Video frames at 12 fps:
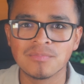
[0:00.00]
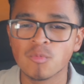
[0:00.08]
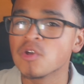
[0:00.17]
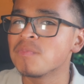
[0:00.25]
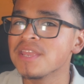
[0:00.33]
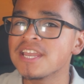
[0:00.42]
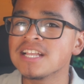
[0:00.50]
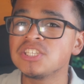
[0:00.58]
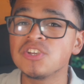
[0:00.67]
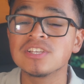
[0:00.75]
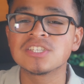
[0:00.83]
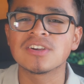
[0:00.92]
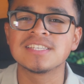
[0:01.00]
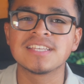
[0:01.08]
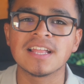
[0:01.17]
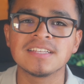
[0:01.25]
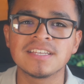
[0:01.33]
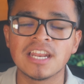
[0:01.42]
With Beacons, you can start
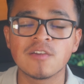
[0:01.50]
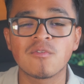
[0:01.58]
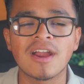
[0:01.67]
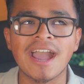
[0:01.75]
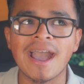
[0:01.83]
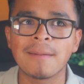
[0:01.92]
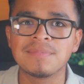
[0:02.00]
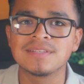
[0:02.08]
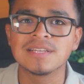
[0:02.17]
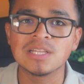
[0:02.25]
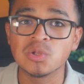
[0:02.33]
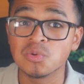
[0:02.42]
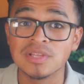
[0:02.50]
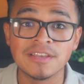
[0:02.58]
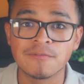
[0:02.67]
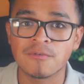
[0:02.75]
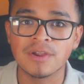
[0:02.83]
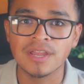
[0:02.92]
selling today for absolutely
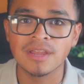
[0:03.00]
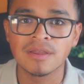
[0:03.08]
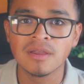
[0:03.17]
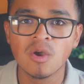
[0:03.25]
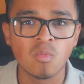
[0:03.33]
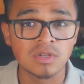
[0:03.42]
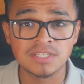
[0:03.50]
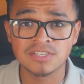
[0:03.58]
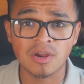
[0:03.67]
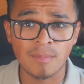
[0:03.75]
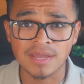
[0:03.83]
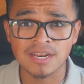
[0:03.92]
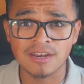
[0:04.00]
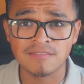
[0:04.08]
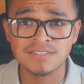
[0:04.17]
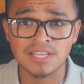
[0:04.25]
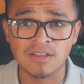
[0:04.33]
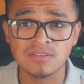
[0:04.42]
free. Once you start making enough
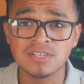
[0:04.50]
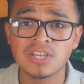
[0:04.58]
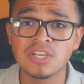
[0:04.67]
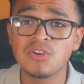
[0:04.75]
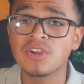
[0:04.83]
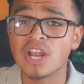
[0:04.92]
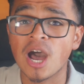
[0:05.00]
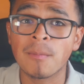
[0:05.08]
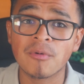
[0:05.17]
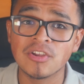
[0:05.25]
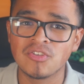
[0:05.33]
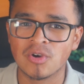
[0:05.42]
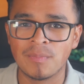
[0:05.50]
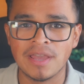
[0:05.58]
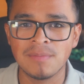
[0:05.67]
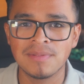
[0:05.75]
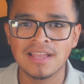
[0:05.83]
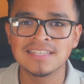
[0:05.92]
sales, you can upgrade to our
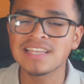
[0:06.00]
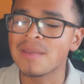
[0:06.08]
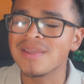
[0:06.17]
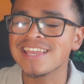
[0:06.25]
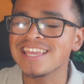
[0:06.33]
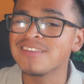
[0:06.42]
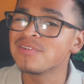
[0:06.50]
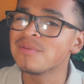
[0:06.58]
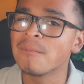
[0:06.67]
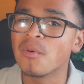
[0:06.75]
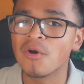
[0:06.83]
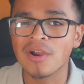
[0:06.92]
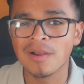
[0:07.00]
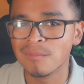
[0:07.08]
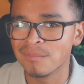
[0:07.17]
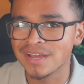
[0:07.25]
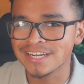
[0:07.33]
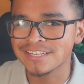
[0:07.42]
paid plans and make even more
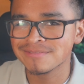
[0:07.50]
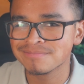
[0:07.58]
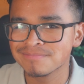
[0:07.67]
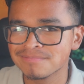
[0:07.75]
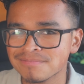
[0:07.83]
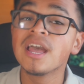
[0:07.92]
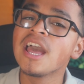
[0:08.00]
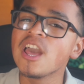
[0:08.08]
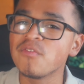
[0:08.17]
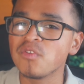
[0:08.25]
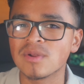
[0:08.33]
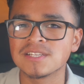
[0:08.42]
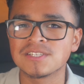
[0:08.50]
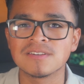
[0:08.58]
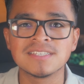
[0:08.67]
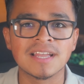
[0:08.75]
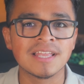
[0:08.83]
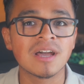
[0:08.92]
money. If you want to start
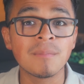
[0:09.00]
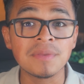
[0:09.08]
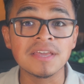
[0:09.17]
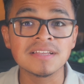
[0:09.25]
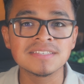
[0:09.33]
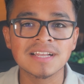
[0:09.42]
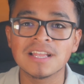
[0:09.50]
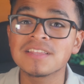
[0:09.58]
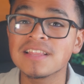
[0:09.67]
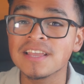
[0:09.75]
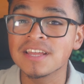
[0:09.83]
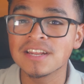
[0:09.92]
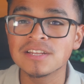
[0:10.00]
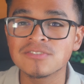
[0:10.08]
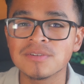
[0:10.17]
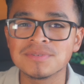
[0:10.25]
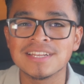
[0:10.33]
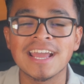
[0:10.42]
selling on Beacons, click the link in the
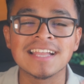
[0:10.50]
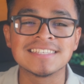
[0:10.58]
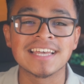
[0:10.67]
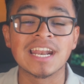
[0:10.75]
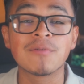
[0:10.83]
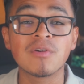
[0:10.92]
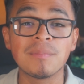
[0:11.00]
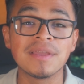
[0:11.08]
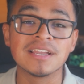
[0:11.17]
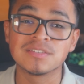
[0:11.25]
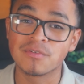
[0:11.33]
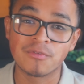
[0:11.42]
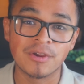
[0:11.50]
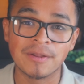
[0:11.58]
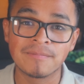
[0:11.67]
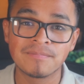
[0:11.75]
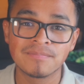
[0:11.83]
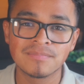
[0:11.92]
description and sign up for Beacons for free.
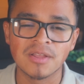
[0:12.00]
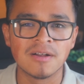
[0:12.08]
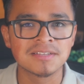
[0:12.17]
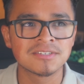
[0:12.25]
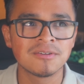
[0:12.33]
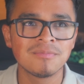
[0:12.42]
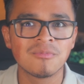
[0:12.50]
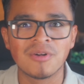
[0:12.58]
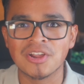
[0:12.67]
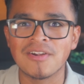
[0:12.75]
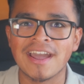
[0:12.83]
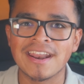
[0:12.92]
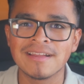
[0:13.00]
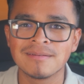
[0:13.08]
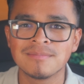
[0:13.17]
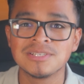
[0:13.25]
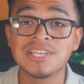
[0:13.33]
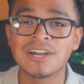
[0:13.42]
Also, while you're at it,
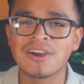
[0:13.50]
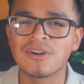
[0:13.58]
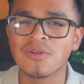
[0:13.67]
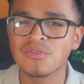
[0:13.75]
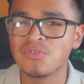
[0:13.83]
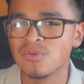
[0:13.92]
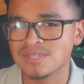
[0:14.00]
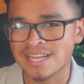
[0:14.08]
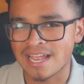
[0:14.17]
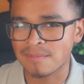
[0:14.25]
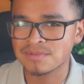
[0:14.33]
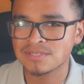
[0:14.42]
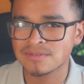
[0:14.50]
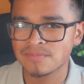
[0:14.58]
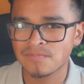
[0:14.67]
check out our other tools and apps.